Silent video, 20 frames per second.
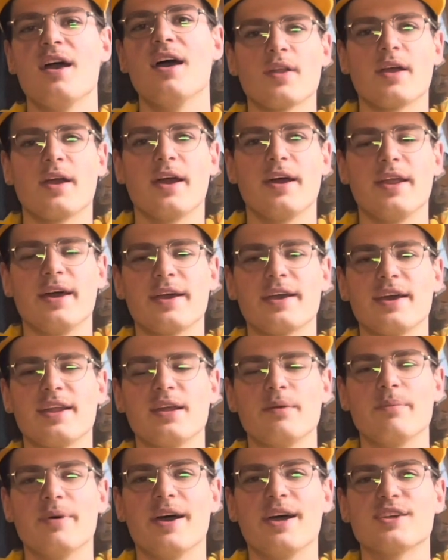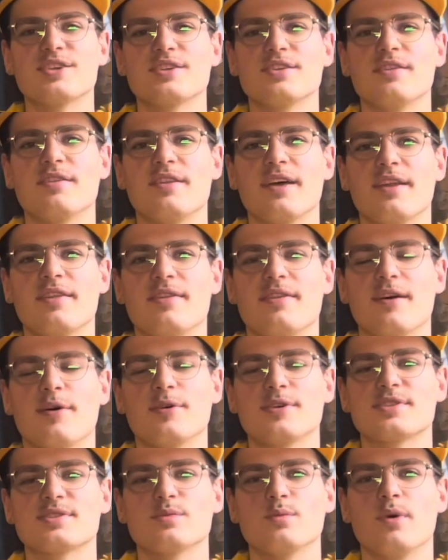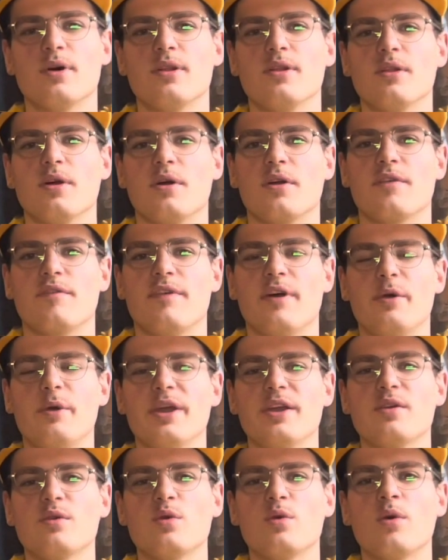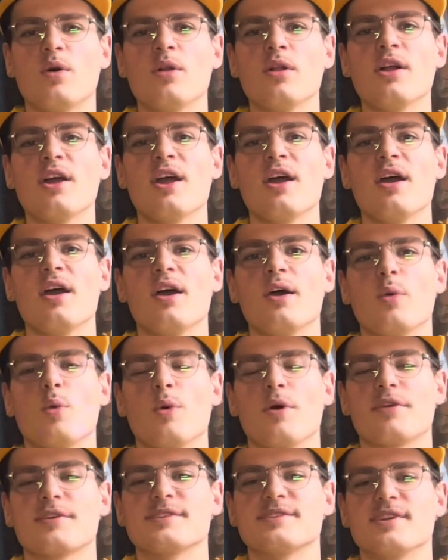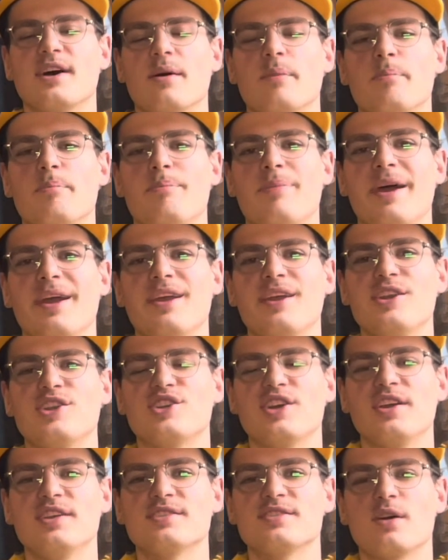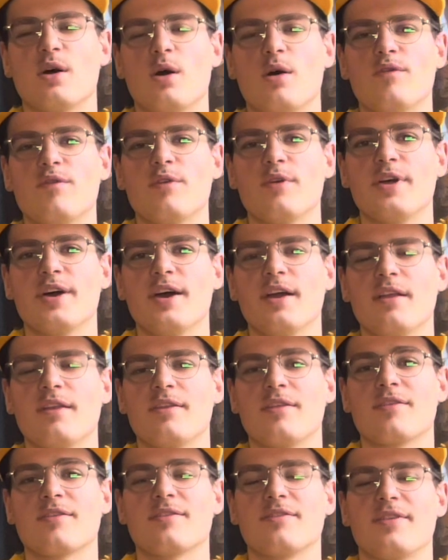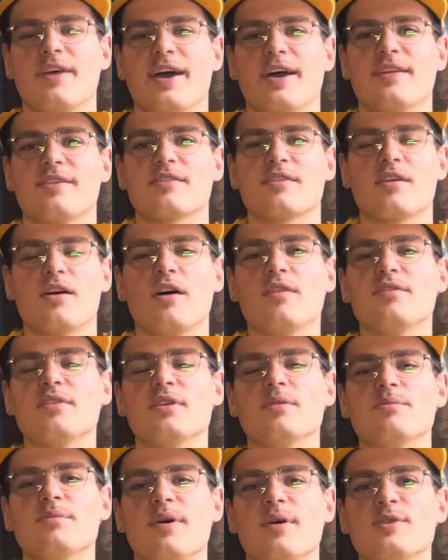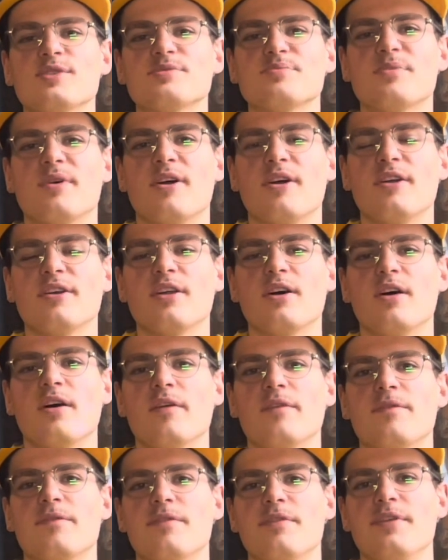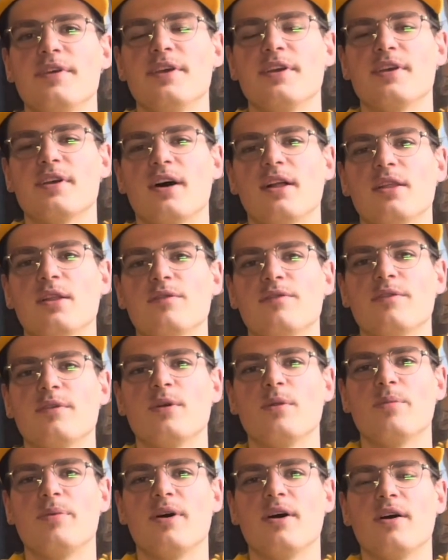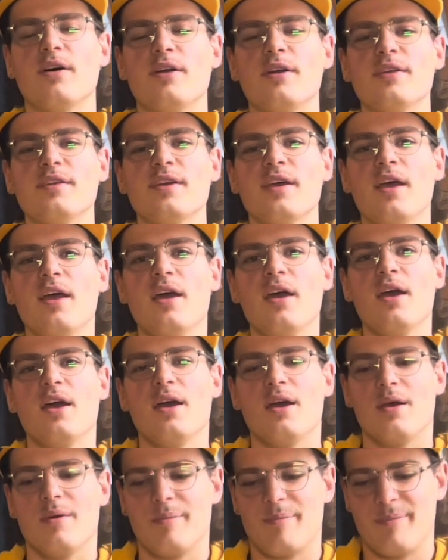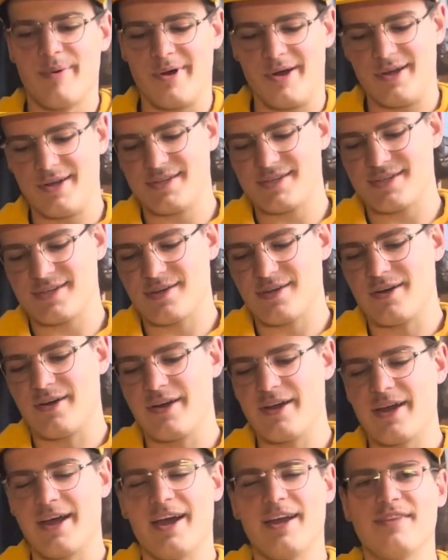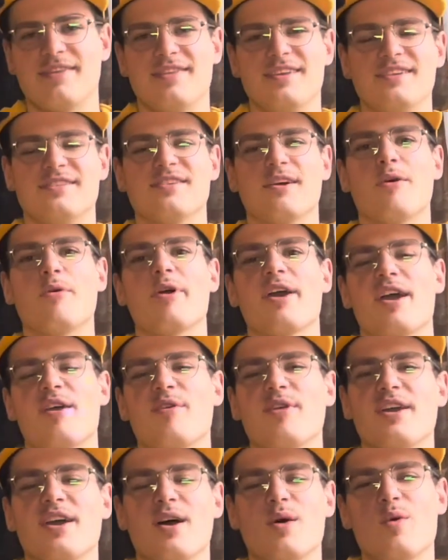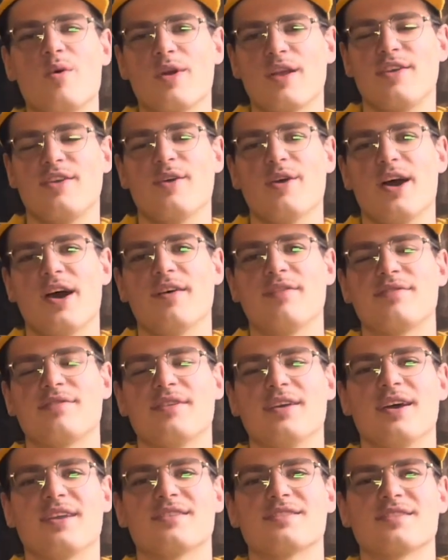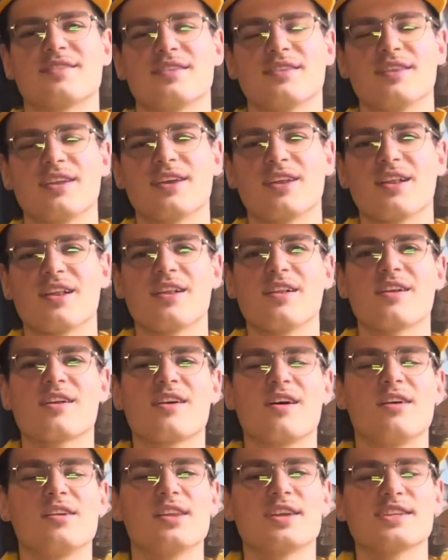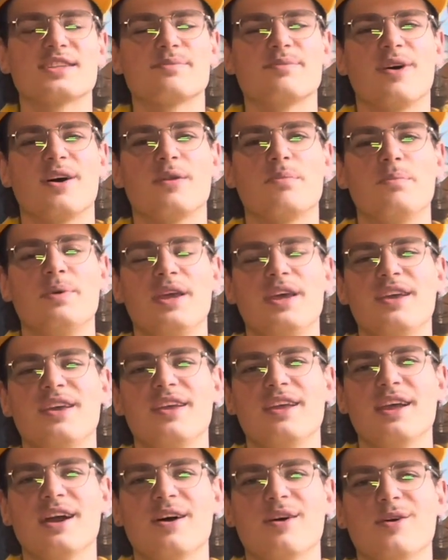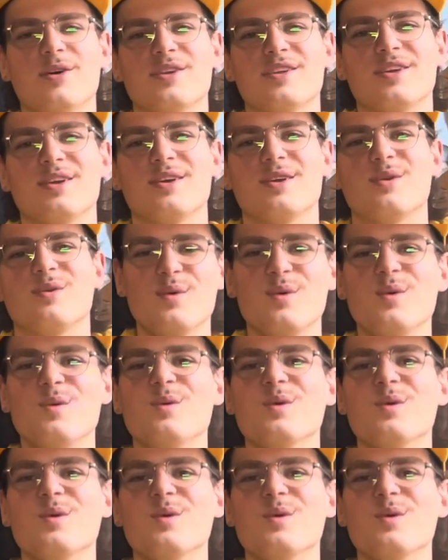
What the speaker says: and I can imagine that those will look very cool with some baggy jeans over it that cover most part of the colorful part, but at the toe area you have that little color spot peeking out. Ooh,